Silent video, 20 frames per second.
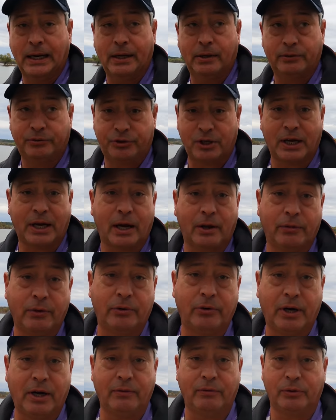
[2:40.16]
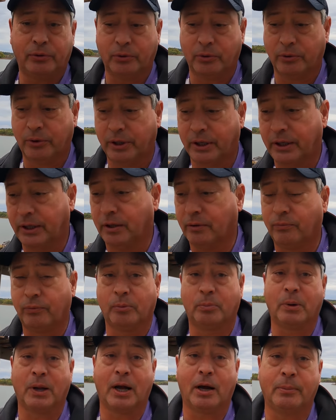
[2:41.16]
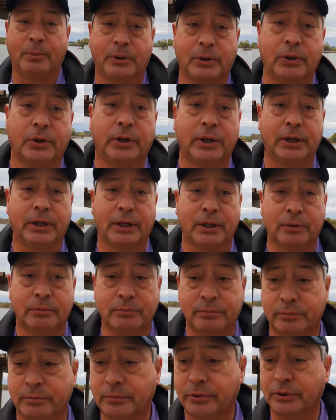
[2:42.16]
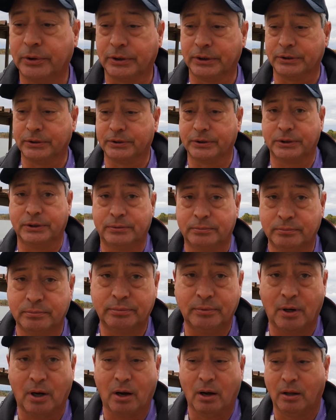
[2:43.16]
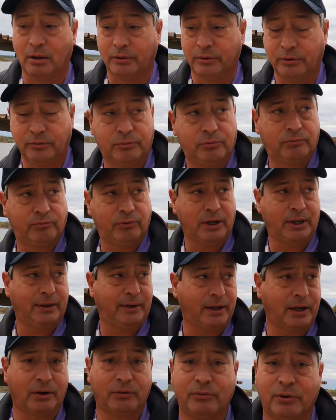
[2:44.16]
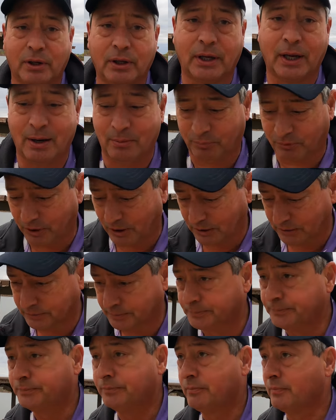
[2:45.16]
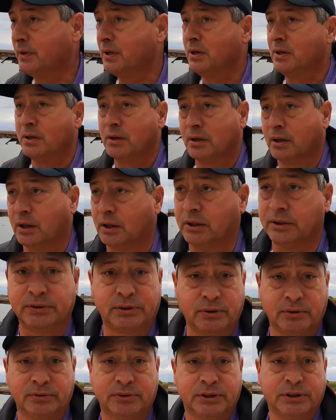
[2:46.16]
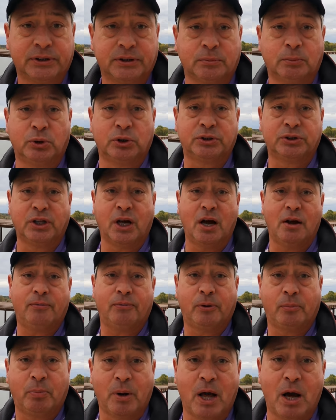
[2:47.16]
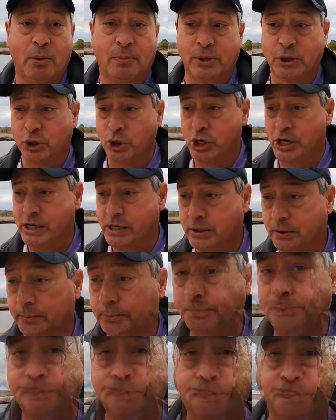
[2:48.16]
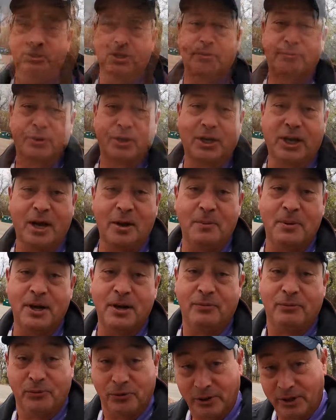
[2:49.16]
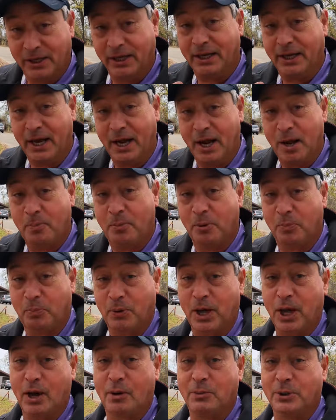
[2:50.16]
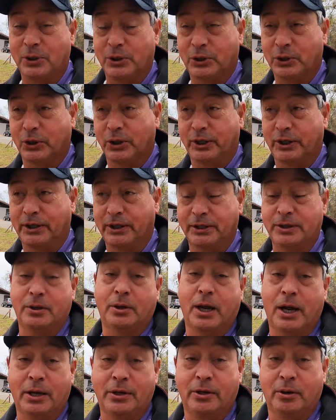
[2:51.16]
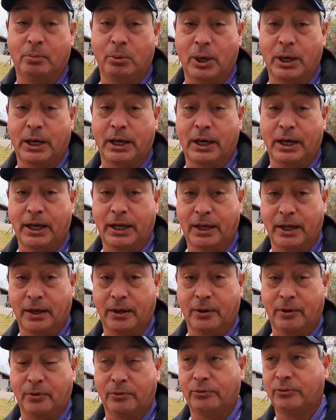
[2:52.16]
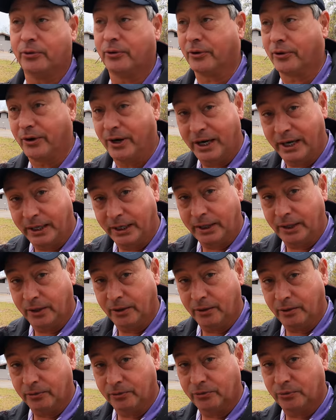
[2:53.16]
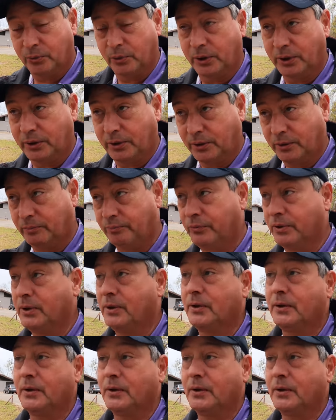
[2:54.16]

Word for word: I, check out the driving tour that I did for Plowman Creek and you can see all of these fantastic campsites. All right, let's go see some more stuff at Plowman Creek. So if you're come if you're gonna camp at Plowman Creek and you're and you're bringing the kiddos or the grandkiddos with you,